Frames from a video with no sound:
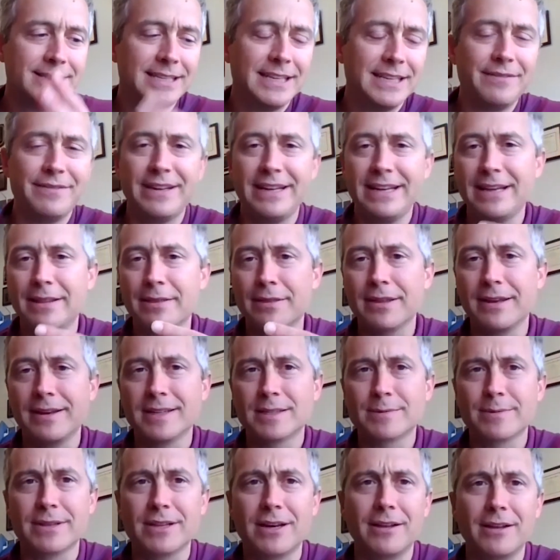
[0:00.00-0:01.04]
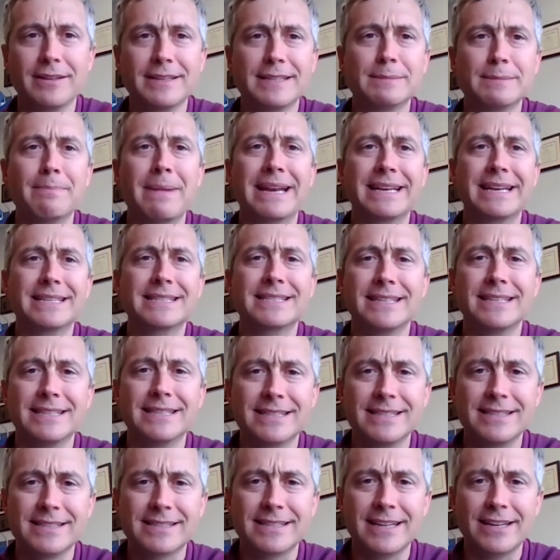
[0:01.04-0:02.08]
TV and things with all these
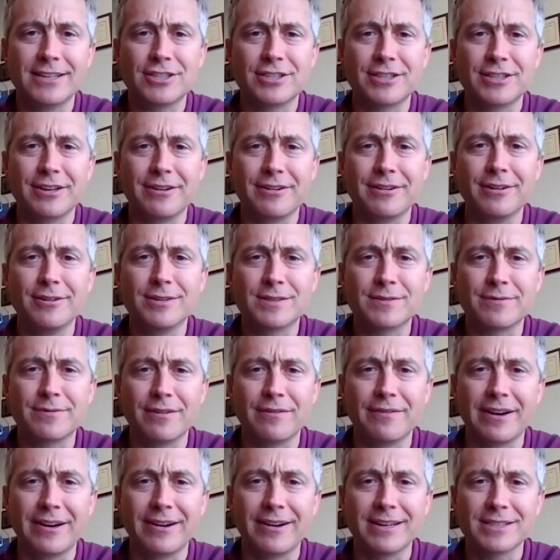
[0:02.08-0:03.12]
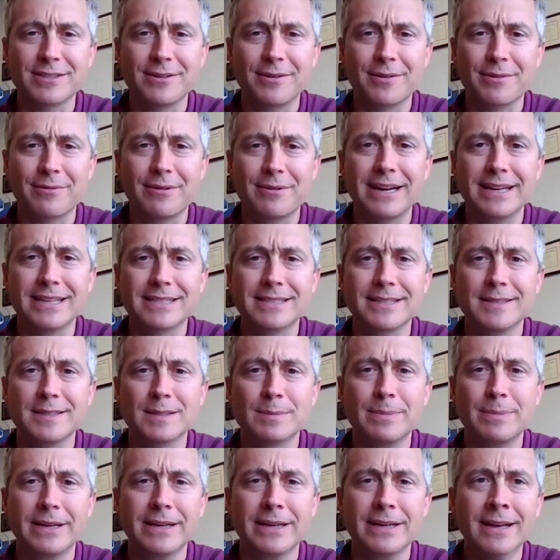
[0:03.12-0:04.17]
medicines and such that are used for various
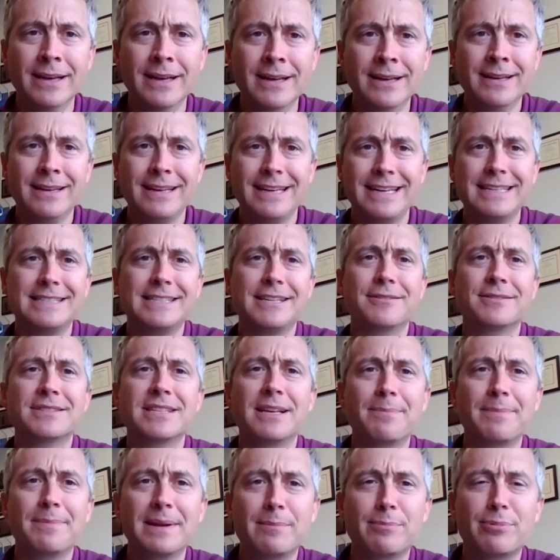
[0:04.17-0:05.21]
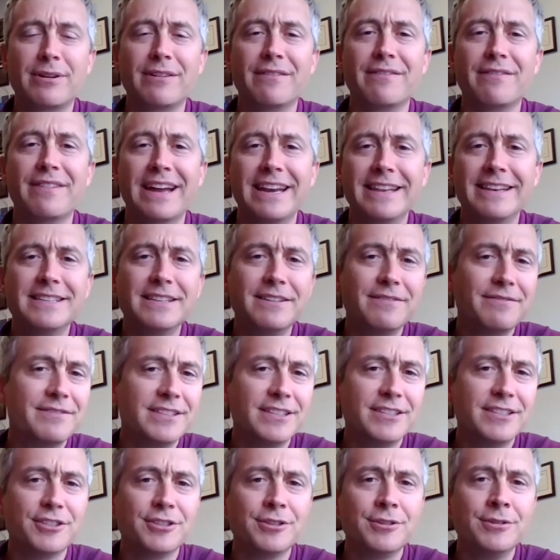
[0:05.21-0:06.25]
arthritises, but is there something preventative
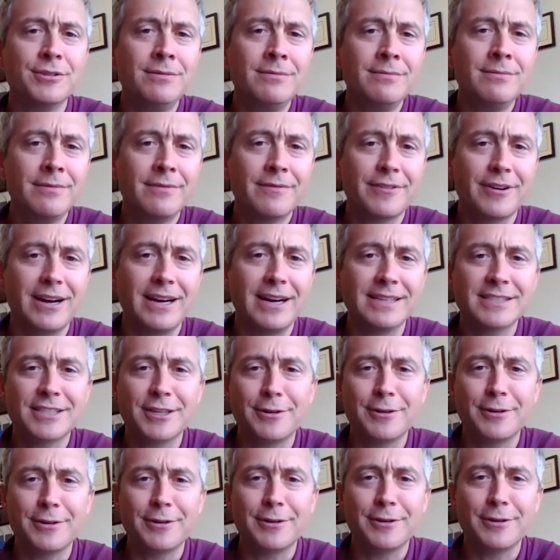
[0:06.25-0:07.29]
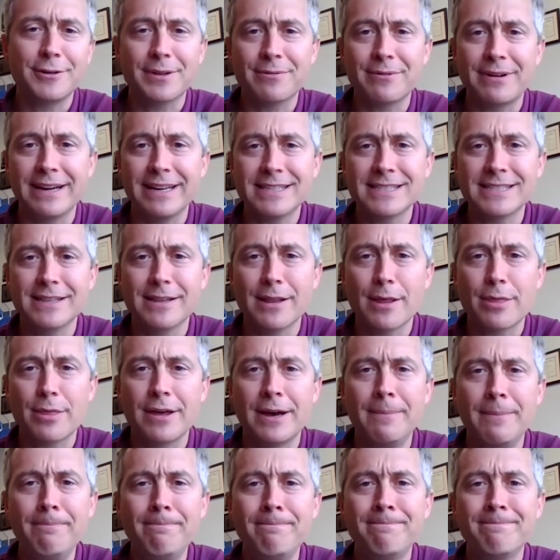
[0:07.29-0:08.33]
to do for osteoarthritis in the
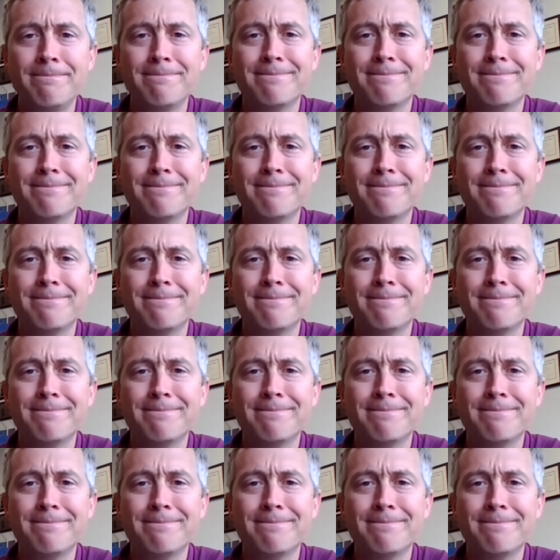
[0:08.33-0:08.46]
thumb?